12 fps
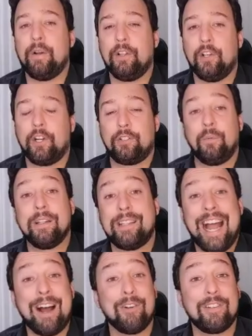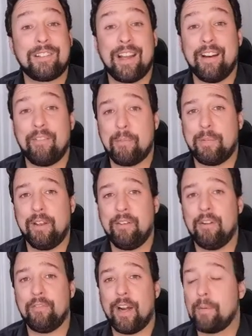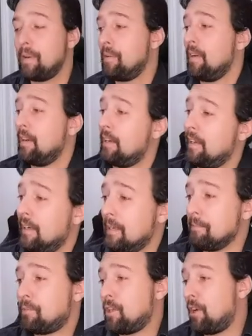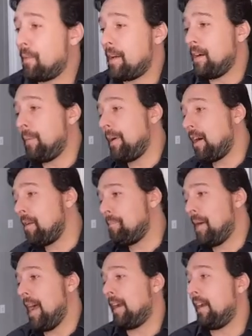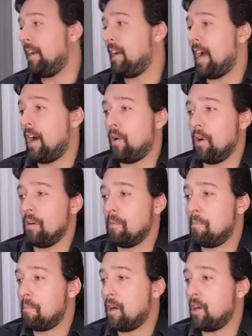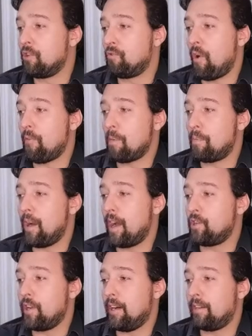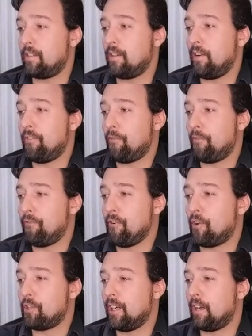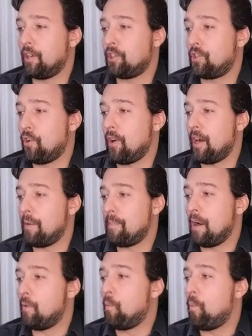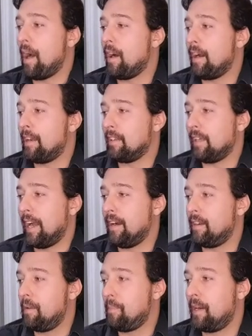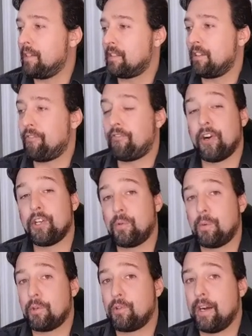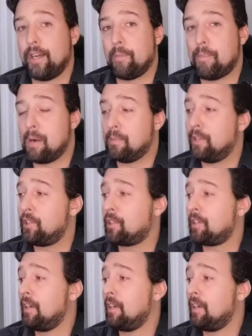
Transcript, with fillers: it looks when it's outside of the Blender environment. So here we are back in our Mars rover project, focusing on our story about where it landed because that's the first one we're trying to get published.